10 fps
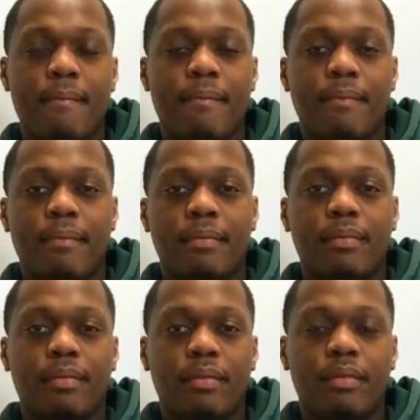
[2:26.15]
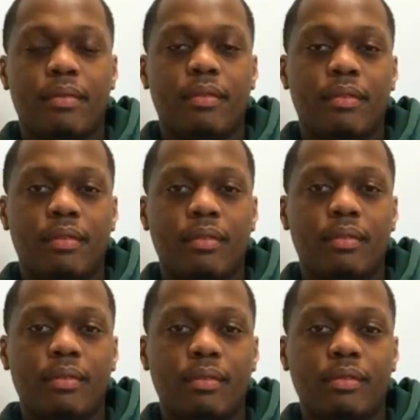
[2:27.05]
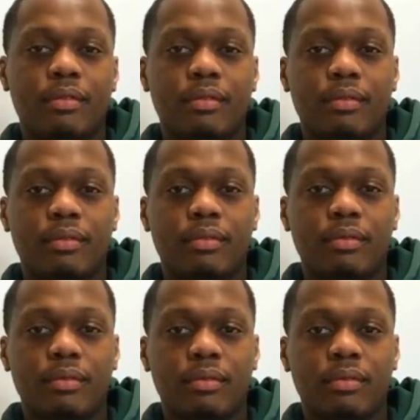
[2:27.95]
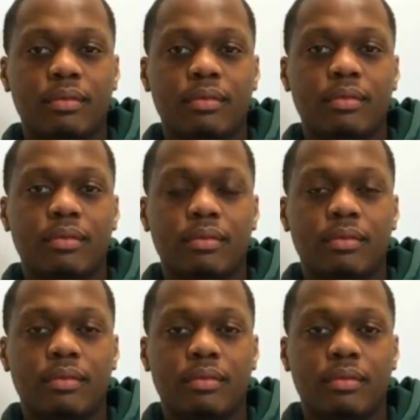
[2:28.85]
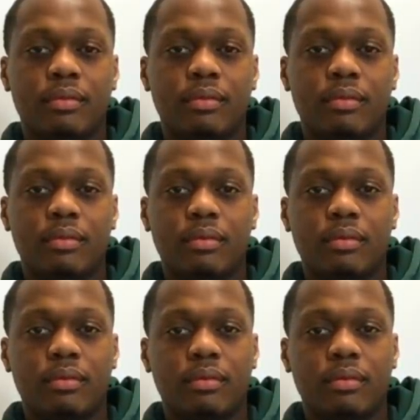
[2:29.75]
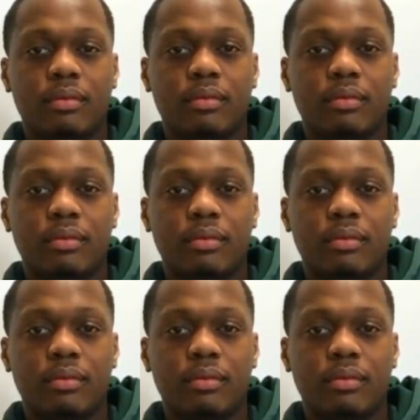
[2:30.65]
The person shown says nothing.